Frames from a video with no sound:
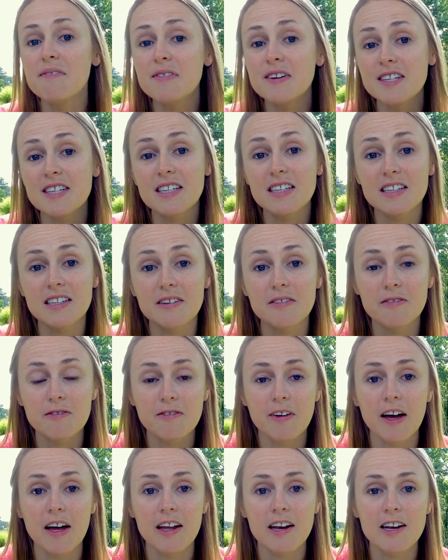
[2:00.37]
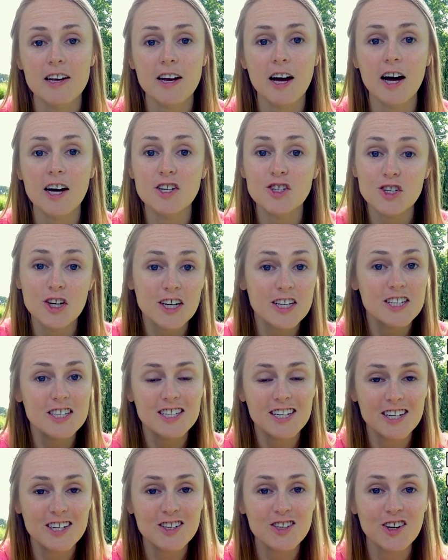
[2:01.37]
physically fit, not
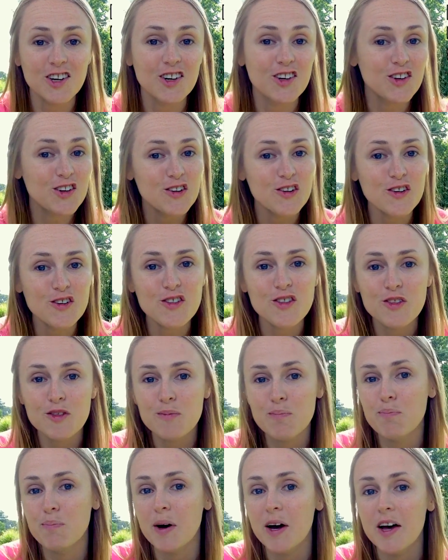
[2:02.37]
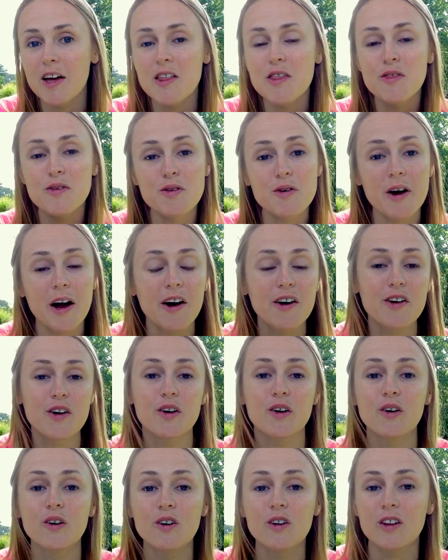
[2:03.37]
just in your youth, but throughout your
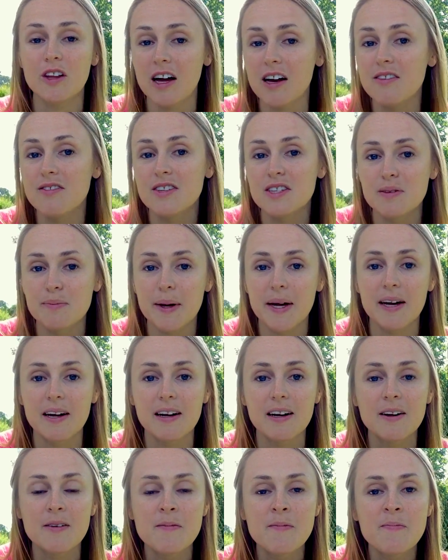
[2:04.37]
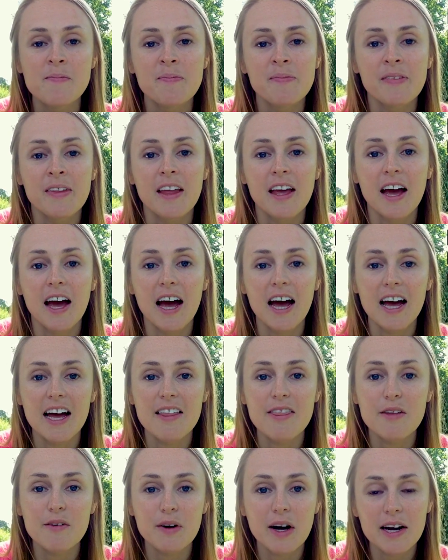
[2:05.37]
whole lifespan.
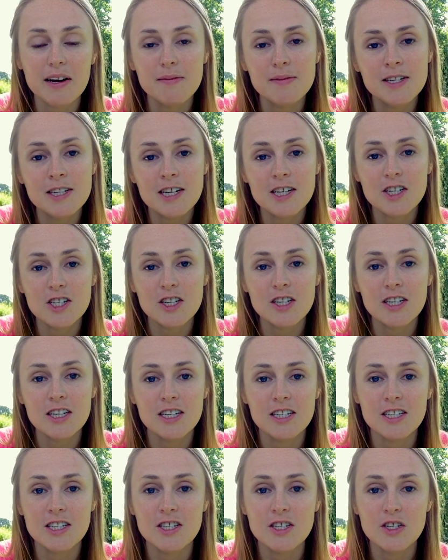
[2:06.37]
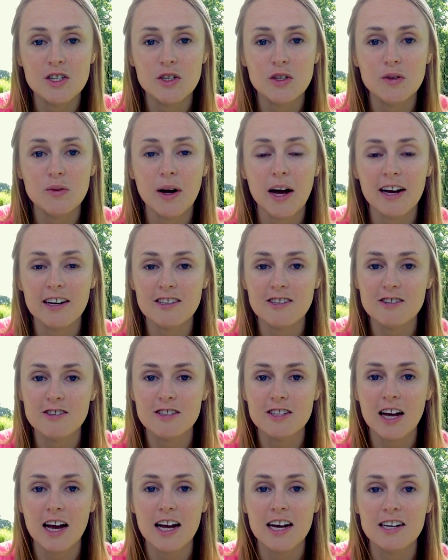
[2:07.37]
And the recommendation is to
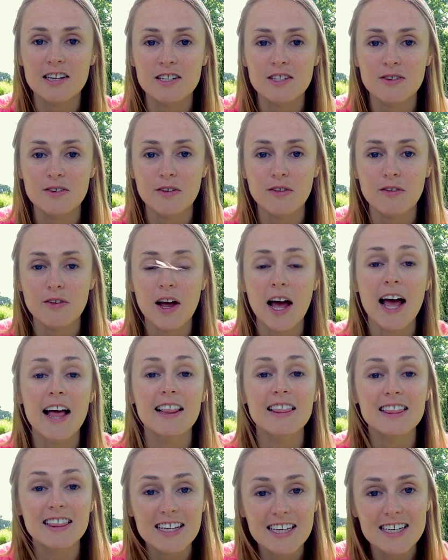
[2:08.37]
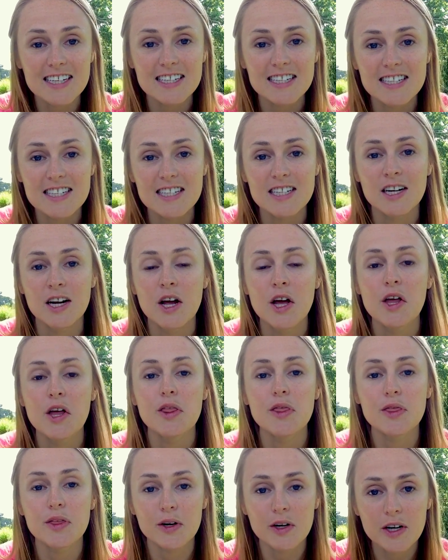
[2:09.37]
exercise at least
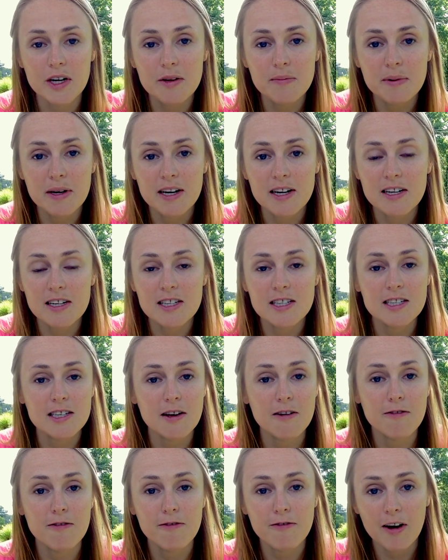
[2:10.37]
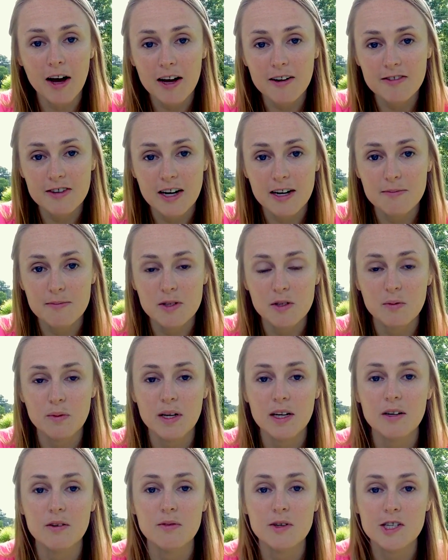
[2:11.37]
30 minutes 5 times a
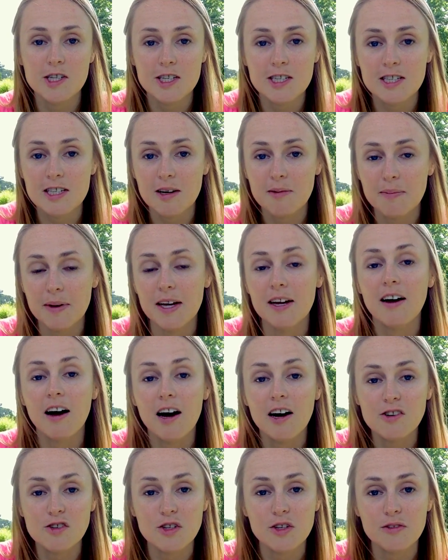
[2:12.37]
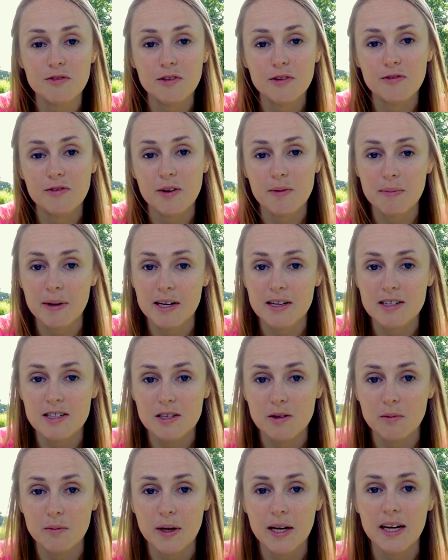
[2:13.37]
week, which ends up being 150 minutes
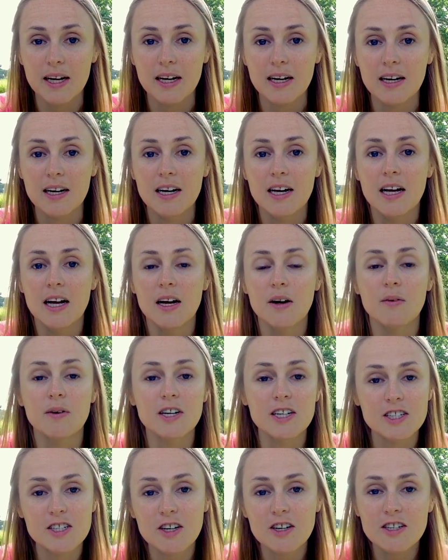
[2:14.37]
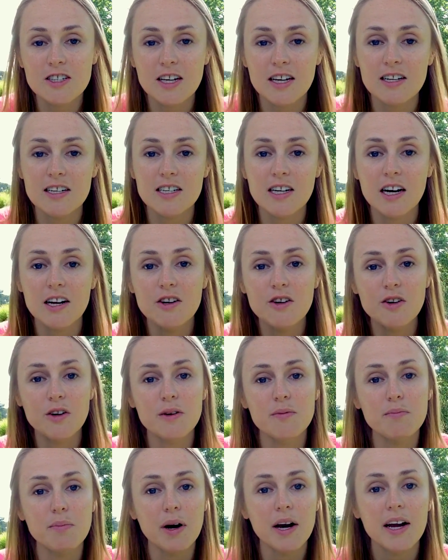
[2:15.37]
a week. When it's all said and done, you
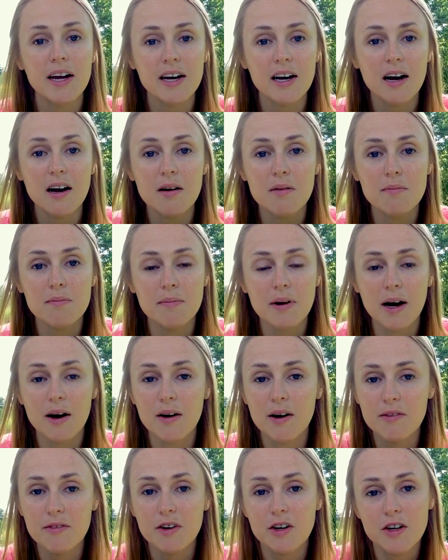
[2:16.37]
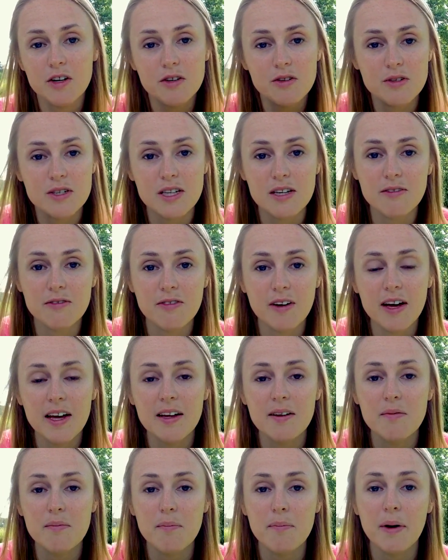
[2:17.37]
can break it up however you see
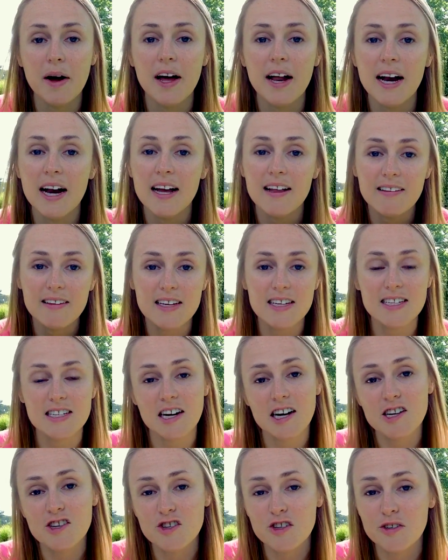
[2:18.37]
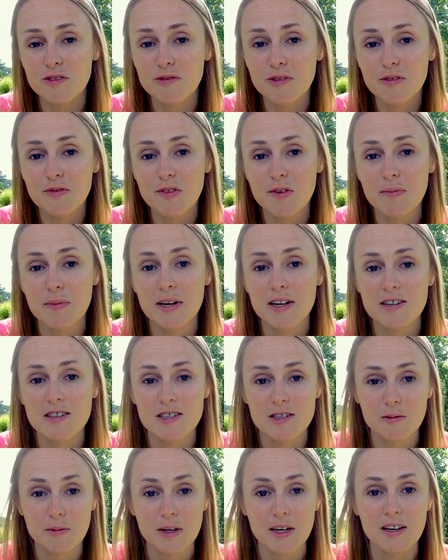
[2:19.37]
fit, but at least 150
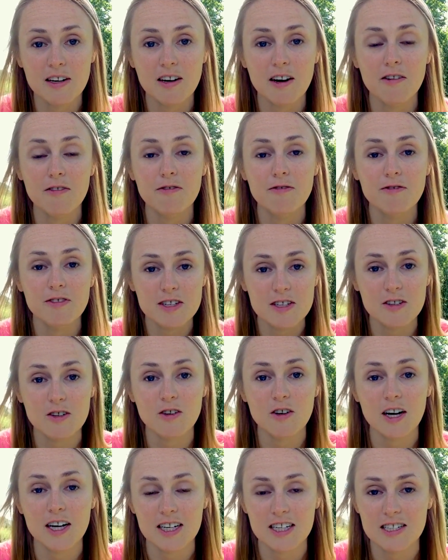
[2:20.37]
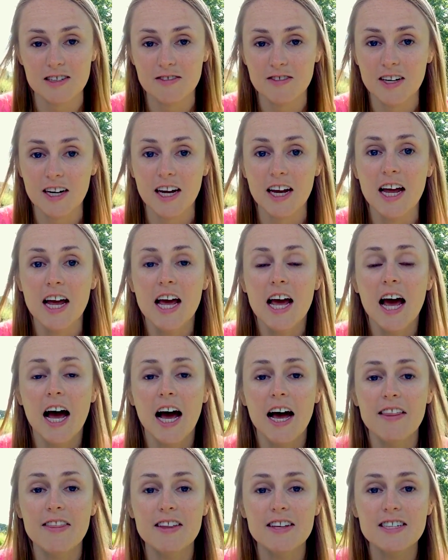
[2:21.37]
minutes a week of physical activity.
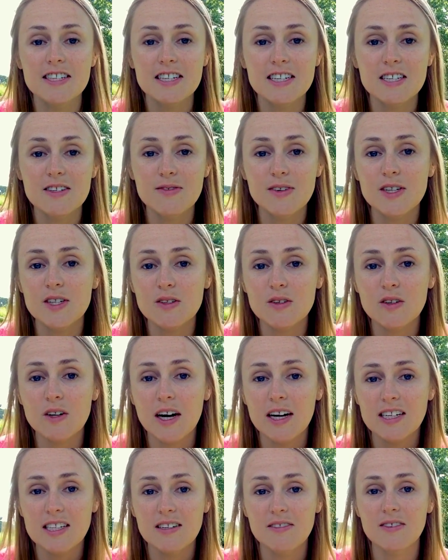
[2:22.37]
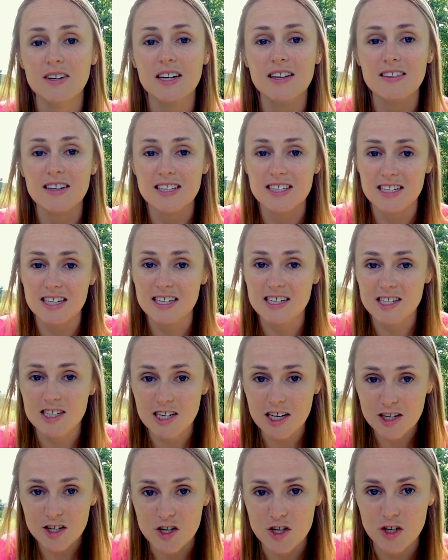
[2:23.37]
And this is physical activity that's
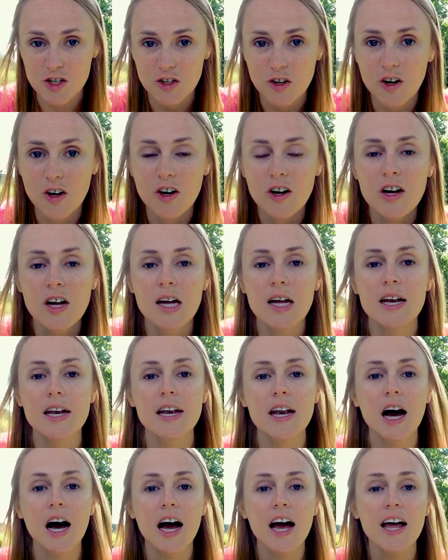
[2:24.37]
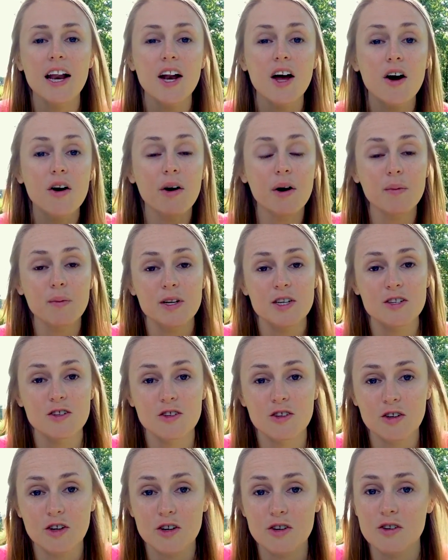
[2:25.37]
intentional, not, oh, I went to
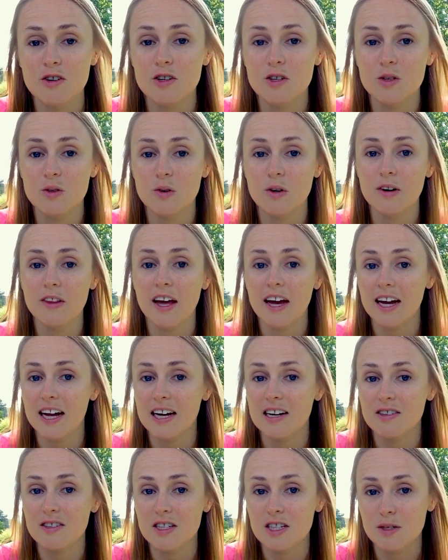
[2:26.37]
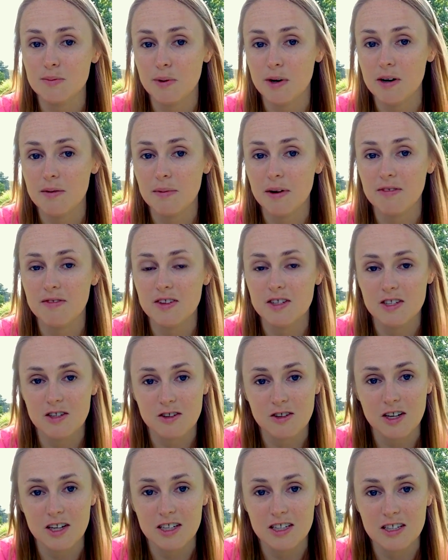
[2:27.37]
the grocery store, that counts as part of my
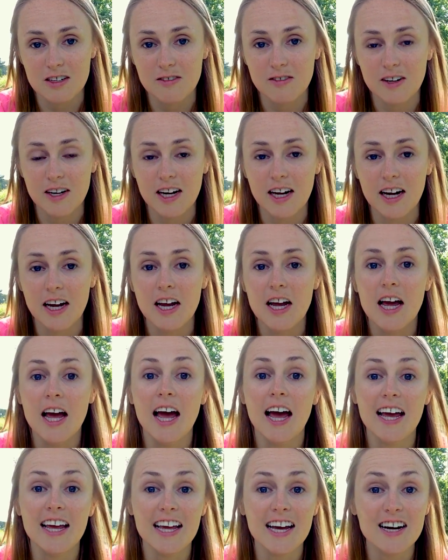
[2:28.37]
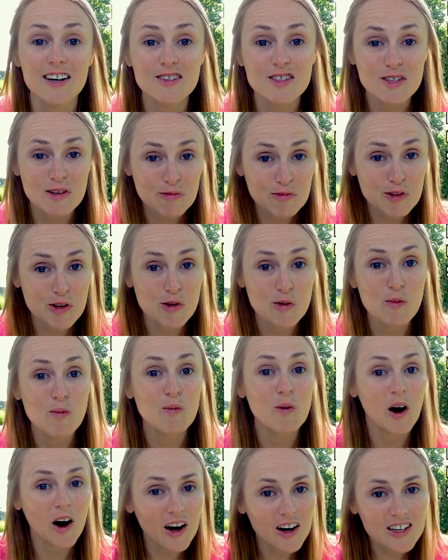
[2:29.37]
physical activity. It counts if you
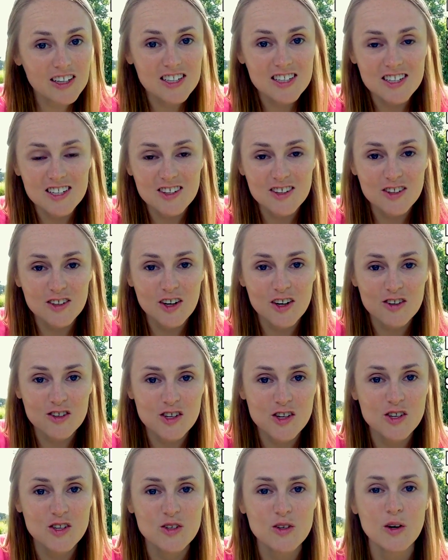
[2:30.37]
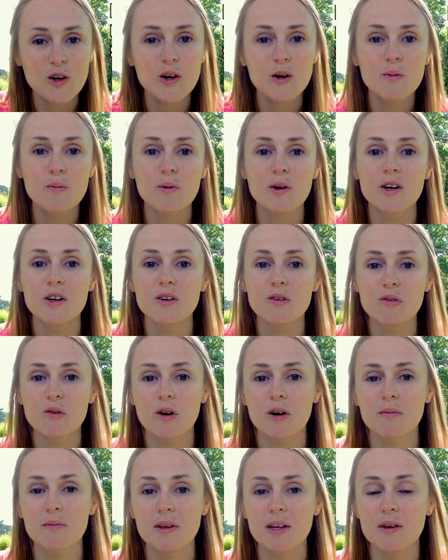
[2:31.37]
walked to the grocery store when you
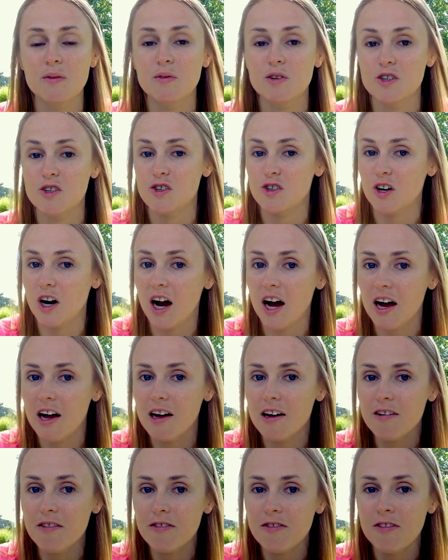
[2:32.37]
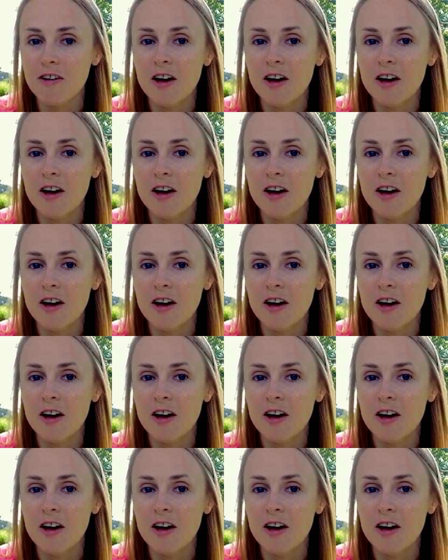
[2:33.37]
normally would drive,